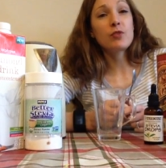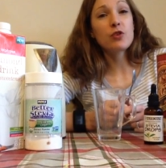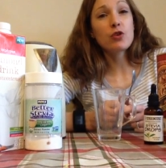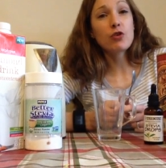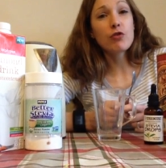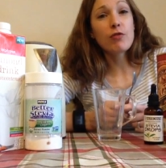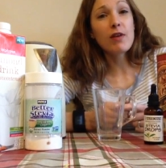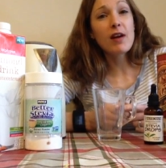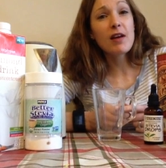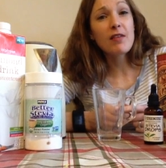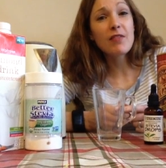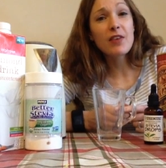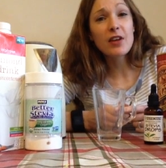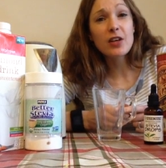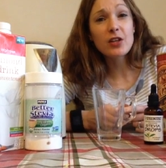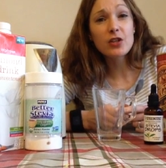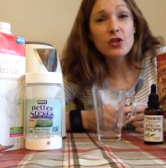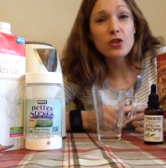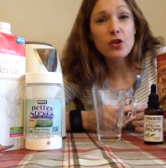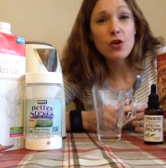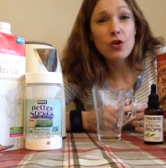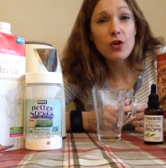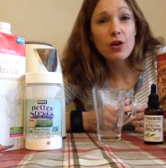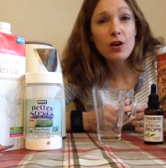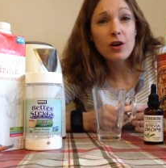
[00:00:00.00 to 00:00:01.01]
Craving
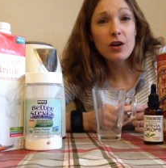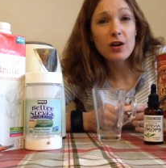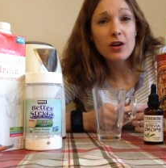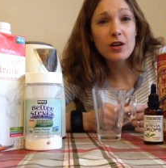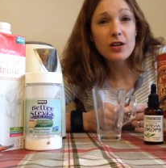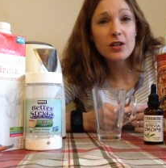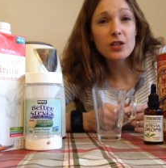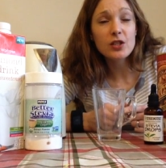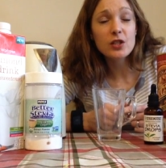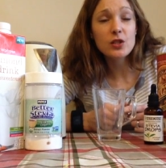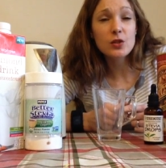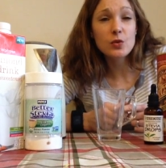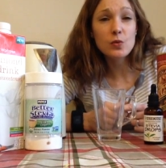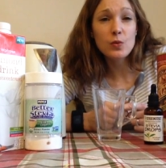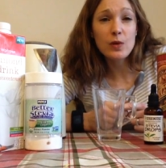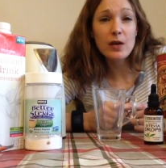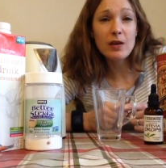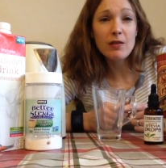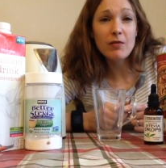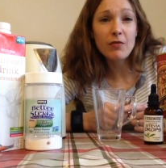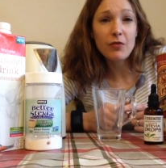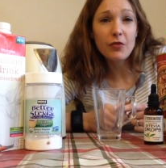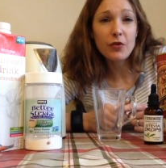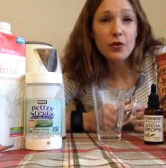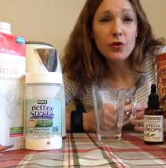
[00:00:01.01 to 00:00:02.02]
chocolate,
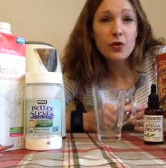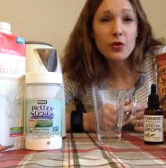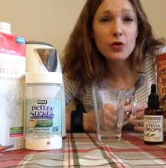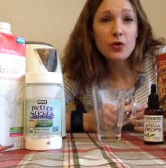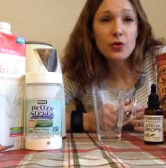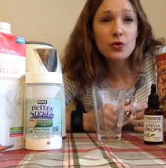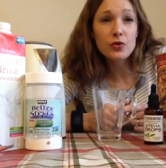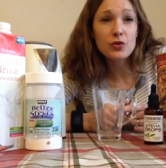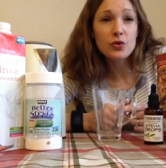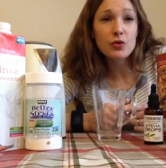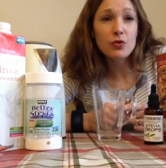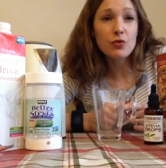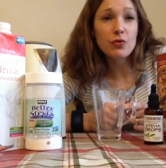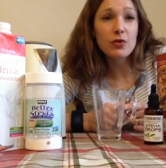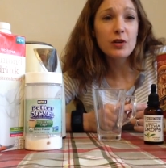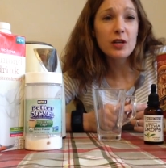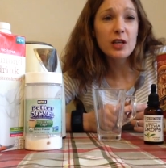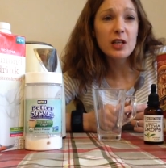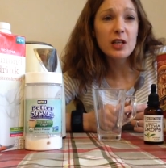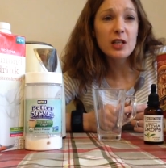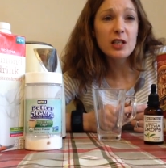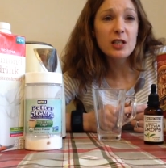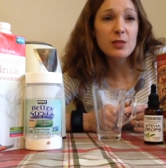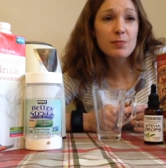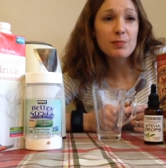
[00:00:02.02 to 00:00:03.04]
sweet foods,
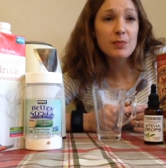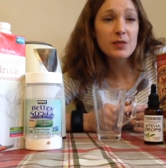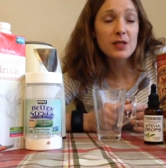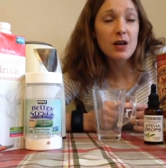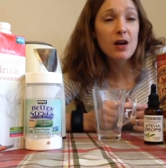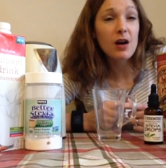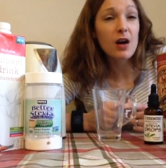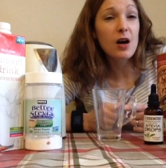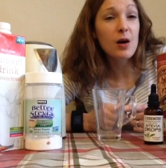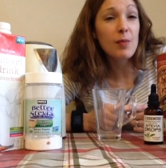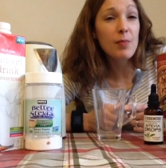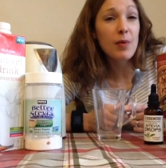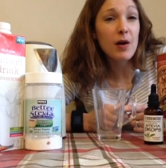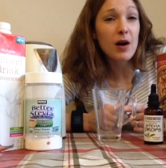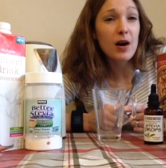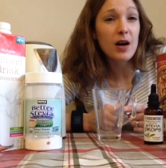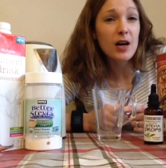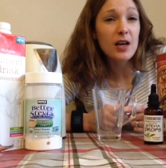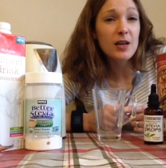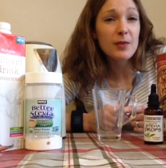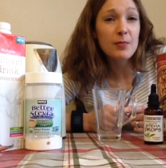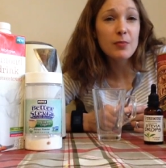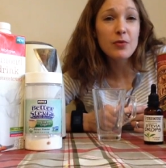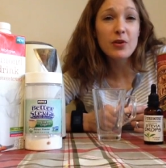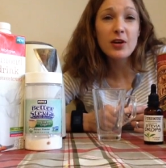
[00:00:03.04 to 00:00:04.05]
crisps,
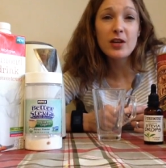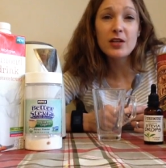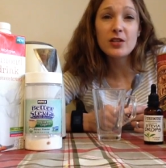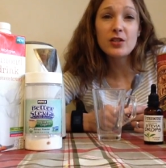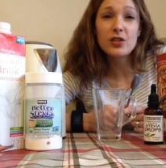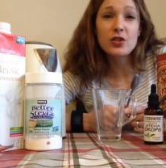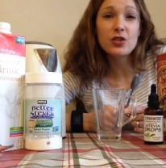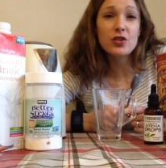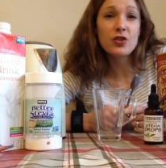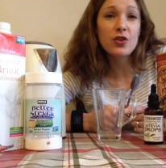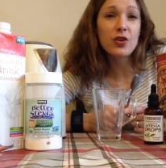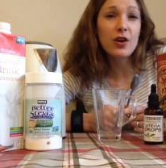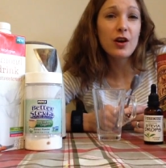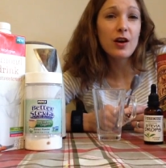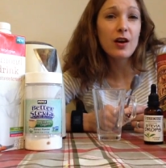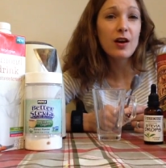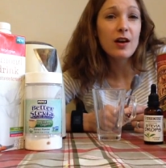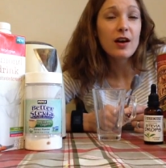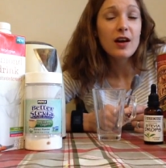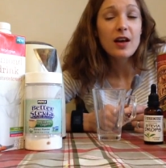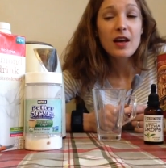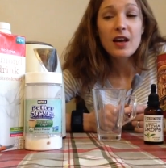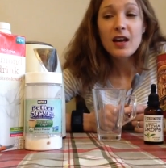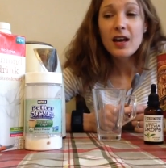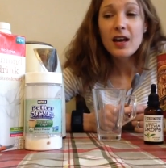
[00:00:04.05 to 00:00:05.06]
carbohydrates,
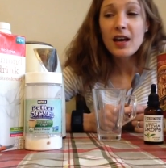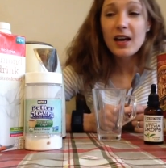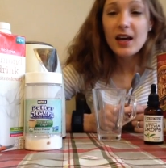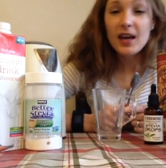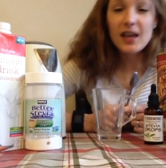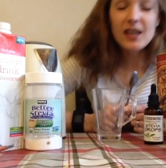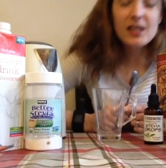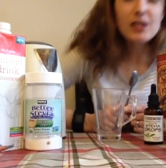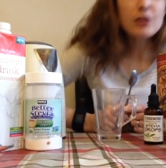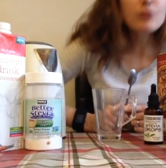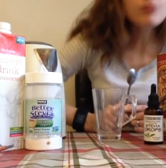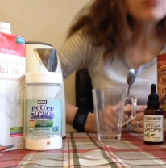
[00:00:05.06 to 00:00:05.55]
sugar. It's